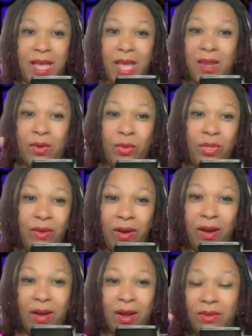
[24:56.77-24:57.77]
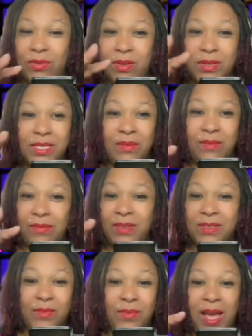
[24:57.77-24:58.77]
I know there are. I know there's some
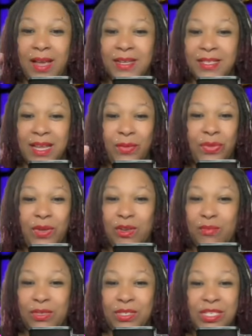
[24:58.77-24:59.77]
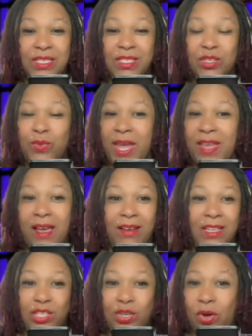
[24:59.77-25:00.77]
guys out there in the bushes. It's okay, y'all
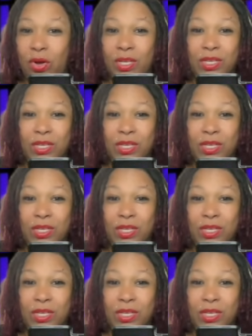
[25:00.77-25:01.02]
can talk.